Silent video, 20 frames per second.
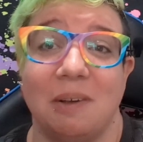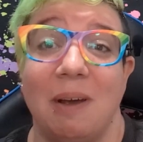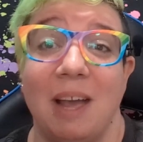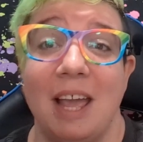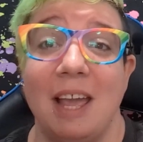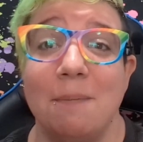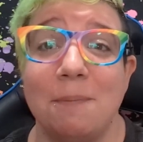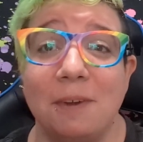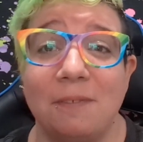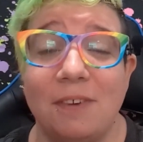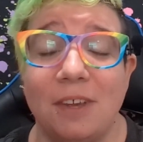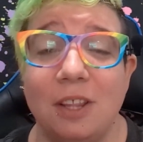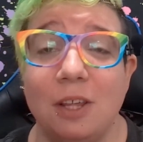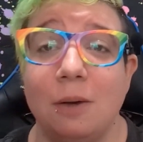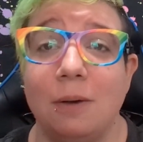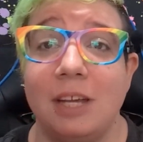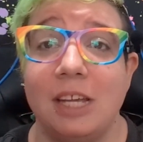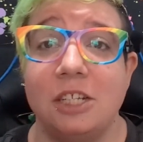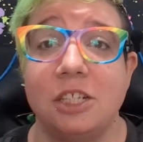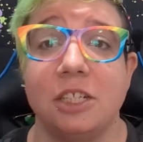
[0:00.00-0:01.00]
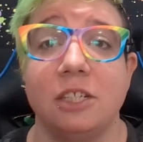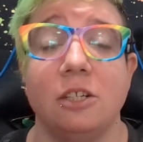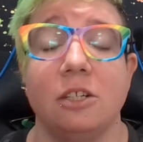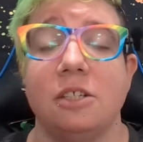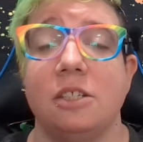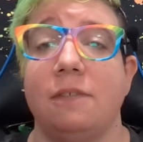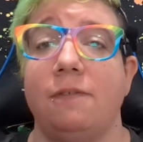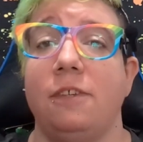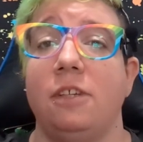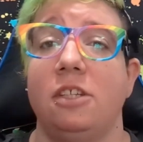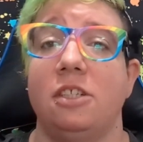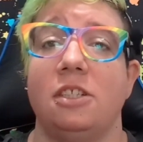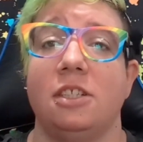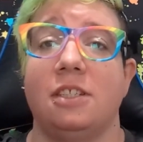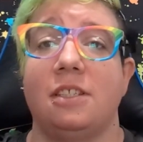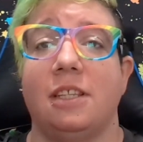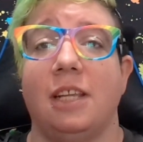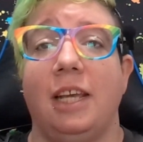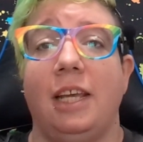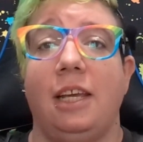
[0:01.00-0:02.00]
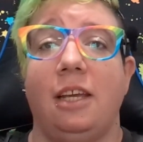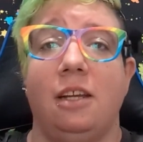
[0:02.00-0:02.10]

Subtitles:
So hey, my fellow agenders, if you could just